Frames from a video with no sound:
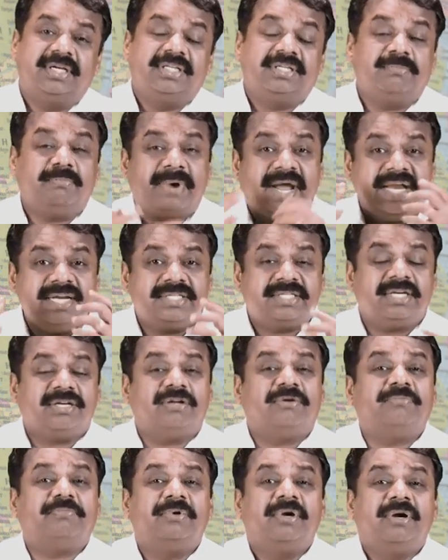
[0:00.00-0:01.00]
the mindset
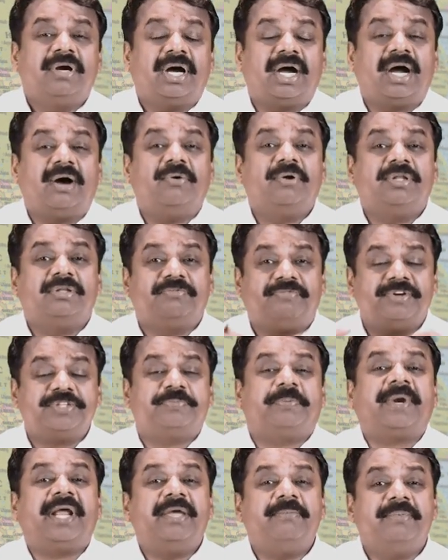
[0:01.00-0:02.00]
of the first
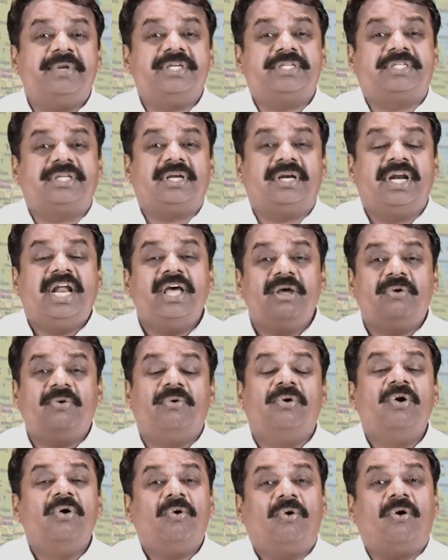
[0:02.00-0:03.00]
Prime Minister Nehru,